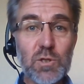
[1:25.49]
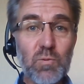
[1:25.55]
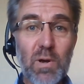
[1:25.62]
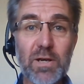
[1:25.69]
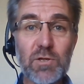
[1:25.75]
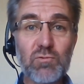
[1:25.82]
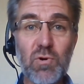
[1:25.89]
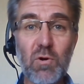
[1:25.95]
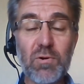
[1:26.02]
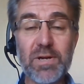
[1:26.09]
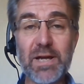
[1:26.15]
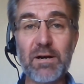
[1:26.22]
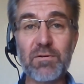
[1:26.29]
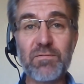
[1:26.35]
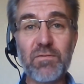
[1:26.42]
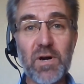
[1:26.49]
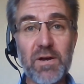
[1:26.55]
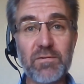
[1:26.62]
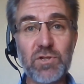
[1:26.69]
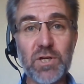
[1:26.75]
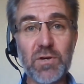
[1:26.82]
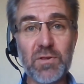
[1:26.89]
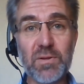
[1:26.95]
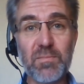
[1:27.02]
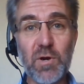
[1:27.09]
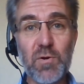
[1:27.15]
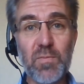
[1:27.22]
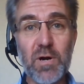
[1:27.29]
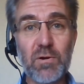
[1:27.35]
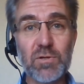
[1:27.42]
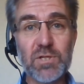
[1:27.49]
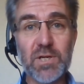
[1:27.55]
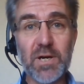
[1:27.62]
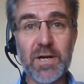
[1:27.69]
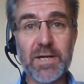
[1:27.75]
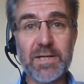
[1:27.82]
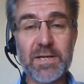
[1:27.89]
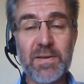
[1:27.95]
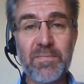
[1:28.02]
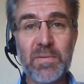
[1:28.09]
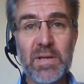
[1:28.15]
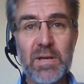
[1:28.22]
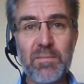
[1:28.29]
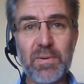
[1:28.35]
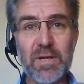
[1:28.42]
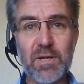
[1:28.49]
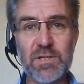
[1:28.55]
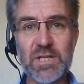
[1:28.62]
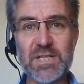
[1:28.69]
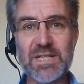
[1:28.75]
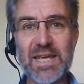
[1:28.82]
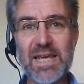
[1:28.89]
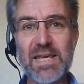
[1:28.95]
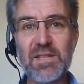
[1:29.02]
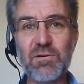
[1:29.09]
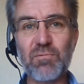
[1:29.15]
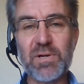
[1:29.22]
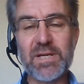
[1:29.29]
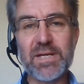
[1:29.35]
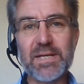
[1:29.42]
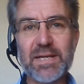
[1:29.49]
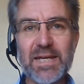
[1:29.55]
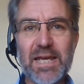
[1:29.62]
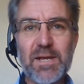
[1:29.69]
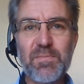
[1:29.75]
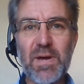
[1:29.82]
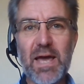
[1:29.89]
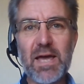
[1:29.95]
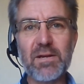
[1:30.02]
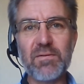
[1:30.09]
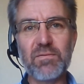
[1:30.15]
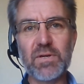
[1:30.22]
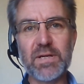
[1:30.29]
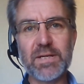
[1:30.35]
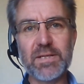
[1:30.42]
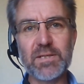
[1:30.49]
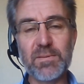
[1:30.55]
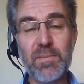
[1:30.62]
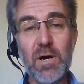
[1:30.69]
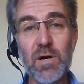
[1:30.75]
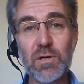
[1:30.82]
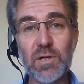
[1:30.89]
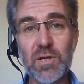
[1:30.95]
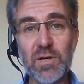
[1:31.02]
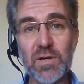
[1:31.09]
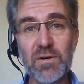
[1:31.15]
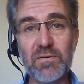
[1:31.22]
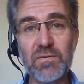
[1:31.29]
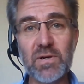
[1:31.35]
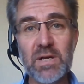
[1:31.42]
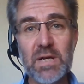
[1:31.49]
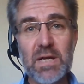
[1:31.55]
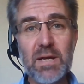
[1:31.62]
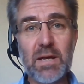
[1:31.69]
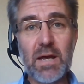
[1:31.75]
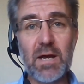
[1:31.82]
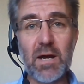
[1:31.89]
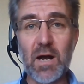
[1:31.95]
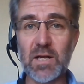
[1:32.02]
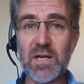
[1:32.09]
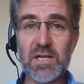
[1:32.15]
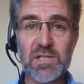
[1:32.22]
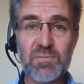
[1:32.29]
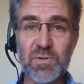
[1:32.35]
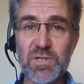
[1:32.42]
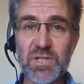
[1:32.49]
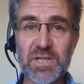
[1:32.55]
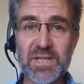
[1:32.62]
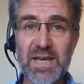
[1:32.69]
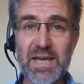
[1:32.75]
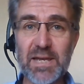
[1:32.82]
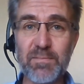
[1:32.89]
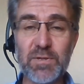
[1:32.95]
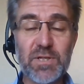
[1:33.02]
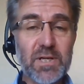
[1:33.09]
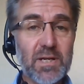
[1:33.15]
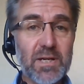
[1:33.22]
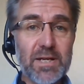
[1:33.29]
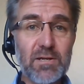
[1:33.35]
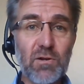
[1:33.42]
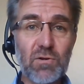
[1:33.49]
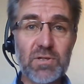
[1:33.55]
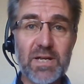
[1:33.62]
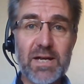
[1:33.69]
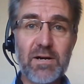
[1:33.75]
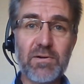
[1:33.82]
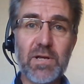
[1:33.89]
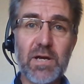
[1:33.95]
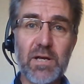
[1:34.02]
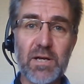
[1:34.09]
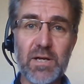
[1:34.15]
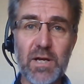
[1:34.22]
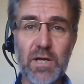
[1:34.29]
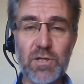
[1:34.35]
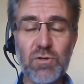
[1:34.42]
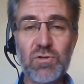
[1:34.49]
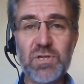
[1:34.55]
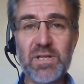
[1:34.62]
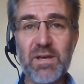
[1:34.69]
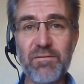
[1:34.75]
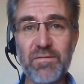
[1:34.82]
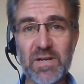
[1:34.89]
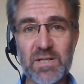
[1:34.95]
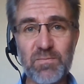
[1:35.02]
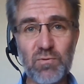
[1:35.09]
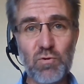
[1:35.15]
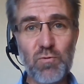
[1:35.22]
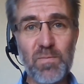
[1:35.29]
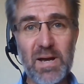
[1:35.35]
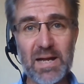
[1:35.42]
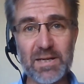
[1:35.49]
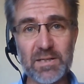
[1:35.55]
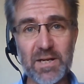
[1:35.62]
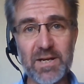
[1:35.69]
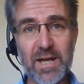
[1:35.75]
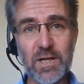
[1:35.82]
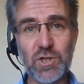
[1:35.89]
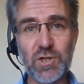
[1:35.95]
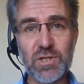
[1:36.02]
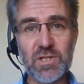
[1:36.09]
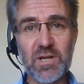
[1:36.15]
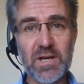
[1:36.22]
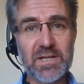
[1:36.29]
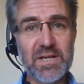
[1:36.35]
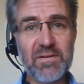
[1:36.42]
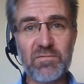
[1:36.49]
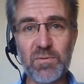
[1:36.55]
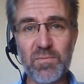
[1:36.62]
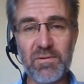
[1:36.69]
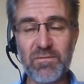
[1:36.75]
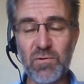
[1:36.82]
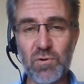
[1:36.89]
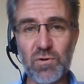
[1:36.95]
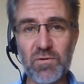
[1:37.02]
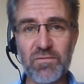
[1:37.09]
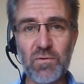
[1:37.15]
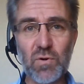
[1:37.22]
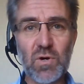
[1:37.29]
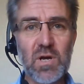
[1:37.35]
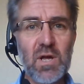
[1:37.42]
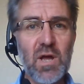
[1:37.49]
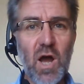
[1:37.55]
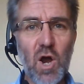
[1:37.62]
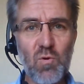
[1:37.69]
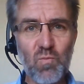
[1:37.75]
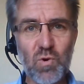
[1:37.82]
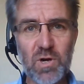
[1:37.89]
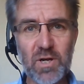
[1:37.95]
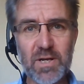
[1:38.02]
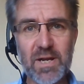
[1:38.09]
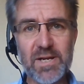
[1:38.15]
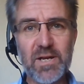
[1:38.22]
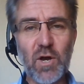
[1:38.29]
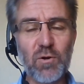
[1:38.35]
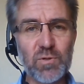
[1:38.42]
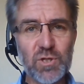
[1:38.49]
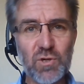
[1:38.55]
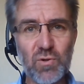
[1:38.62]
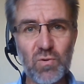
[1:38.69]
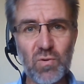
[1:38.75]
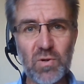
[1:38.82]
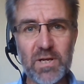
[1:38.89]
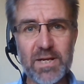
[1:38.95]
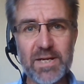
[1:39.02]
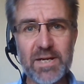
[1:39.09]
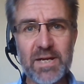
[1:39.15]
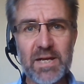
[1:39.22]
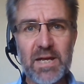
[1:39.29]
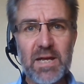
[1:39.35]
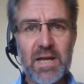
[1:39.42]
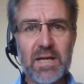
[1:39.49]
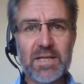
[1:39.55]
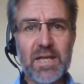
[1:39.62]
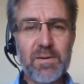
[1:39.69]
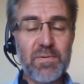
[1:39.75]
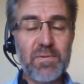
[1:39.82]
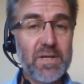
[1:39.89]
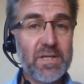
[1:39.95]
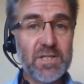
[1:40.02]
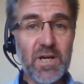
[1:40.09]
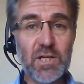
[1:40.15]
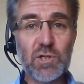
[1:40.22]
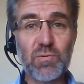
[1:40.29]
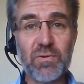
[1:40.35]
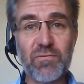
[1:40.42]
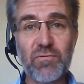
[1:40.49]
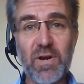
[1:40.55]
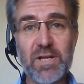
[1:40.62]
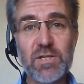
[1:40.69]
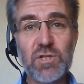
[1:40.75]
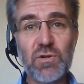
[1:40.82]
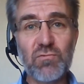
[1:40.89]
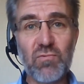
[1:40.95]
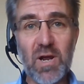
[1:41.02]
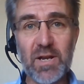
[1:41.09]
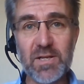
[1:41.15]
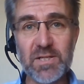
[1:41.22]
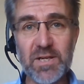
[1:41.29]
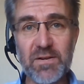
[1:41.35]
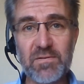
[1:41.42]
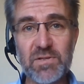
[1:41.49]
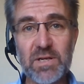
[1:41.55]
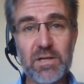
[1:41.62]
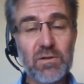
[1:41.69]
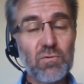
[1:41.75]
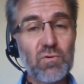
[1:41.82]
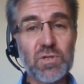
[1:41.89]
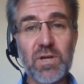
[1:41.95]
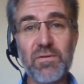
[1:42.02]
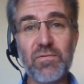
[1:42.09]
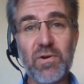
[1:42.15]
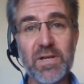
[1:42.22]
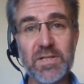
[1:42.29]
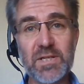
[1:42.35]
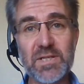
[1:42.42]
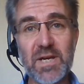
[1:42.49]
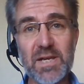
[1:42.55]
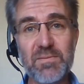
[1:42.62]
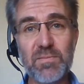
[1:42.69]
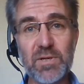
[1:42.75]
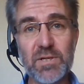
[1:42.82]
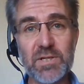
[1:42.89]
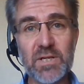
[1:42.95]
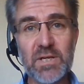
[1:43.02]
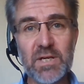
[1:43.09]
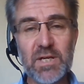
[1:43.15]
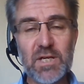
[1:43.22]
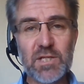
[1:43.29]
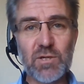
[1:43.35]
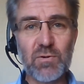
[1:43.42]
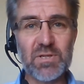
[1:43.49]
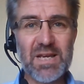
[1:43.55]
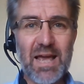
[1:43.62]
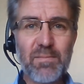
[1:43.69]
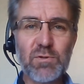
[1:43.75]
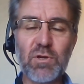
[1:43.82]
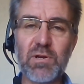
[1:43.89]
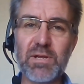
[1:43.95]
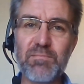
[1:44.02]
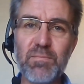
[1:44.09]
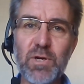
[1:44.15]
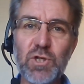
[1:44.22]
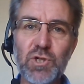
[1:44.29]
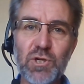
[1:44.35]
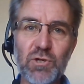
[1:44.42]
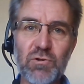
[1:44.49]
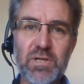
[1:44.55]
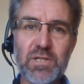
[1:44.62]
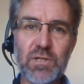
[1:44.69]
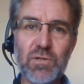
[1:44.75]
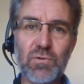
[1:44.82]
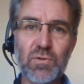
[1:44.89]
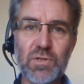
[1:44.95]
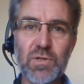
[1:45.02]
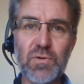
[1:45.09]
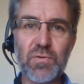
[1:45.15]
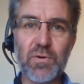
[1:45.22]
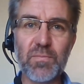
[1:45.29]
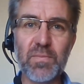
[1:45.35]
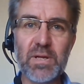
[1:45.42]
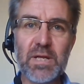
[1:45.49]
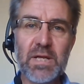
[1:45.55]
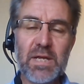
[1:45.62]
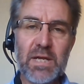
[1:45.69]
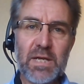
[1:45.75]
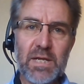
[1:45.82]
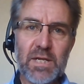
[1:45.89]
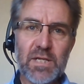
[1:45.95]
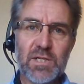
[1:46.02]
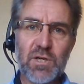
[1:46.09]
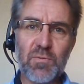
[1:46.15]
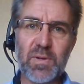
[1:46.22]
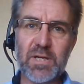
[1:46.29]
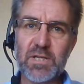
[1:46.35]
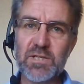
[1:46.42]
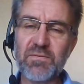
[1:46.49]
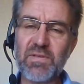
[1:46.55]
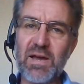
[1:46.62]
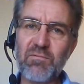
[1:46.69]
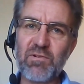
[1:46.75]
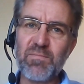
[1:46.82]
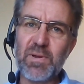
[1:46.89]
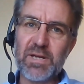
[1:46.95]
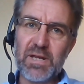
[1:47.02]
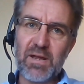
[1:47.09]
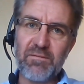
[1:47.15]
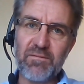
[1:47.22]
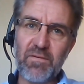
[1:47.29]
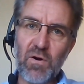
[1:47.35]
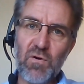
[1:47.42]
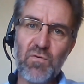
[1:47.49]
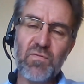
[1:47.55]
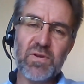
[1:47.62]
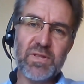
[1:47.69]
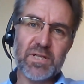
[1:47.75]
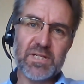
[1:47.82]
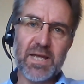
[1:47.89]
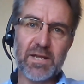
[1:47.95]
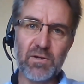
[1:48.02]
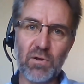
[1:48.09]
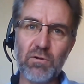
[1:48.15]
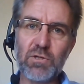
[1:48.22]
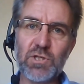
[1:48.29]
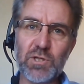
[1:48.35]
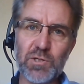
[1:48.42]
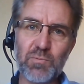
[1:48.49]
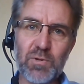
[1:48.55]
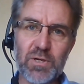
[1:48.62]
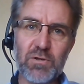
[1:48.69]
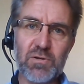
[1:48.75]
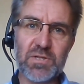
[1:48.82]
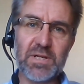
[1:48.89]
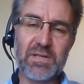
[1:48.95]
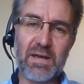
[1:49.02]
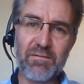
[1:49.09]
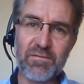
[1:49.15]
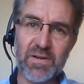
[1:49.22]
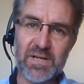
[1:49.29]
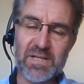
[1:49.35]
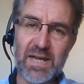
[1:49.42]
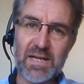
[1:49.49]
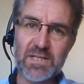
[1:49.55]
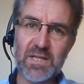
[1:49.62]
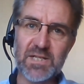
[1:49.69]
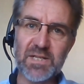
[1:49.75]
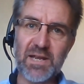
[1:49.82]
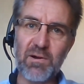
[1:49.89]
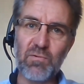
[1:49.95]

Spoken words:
as well as rolling out 5G on the mobile side, because it's key that we keep ahead of the demand curve. Our customers today, particularly in lockdown, are using their fixed broadband connections like never before for home working, homeschooling, keeping in touch with friends and relatives, and also for entertainment. So it's absolutely mission critical to them. So because of that, we've been evolving the technologies we use in that fixed access